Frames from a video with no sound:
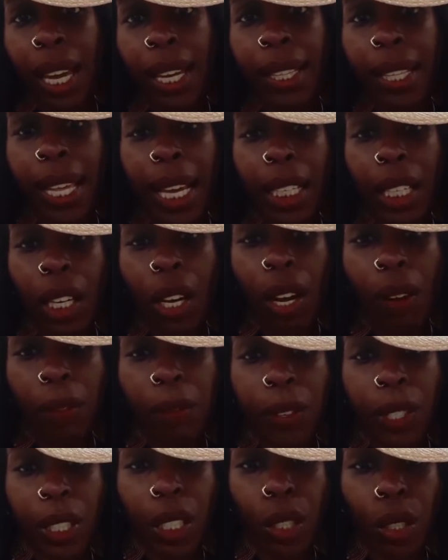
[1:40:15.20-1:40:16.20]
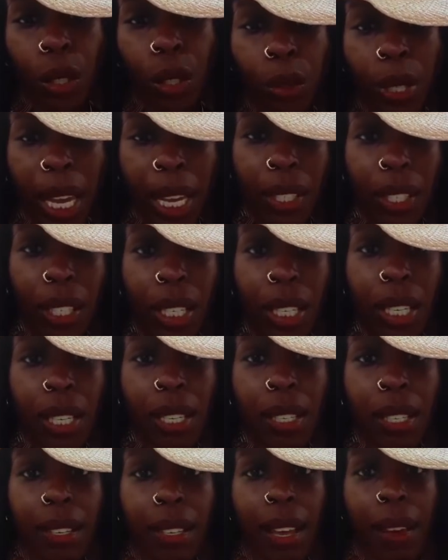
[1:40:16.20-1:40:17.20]
Thank y'all for the
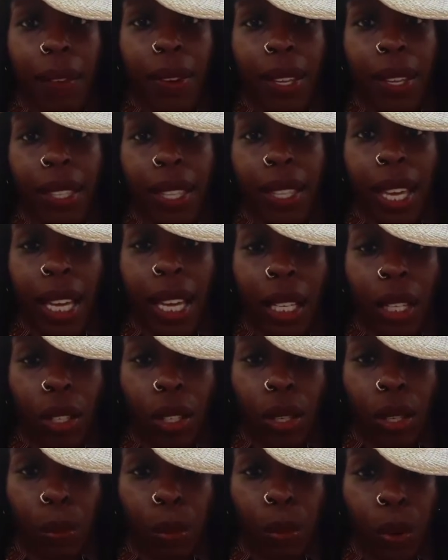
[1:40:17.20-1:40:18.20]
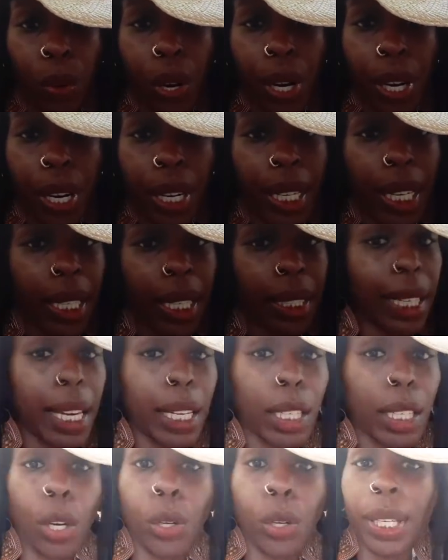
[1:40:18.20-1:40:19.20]
donations and everything and the support.
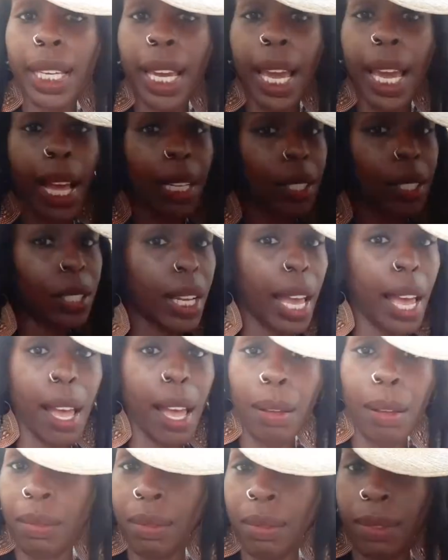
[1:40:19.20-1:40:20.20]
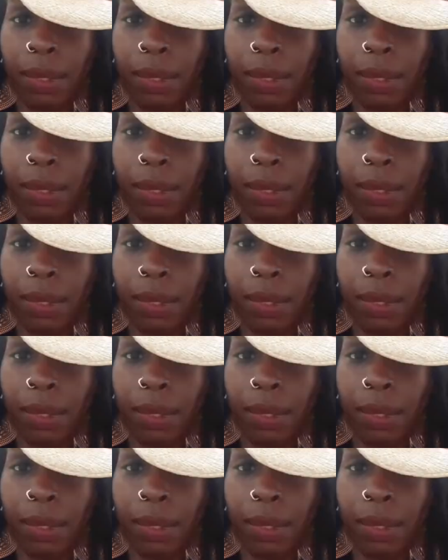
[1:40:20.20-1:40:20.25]
Again, go to Cash App.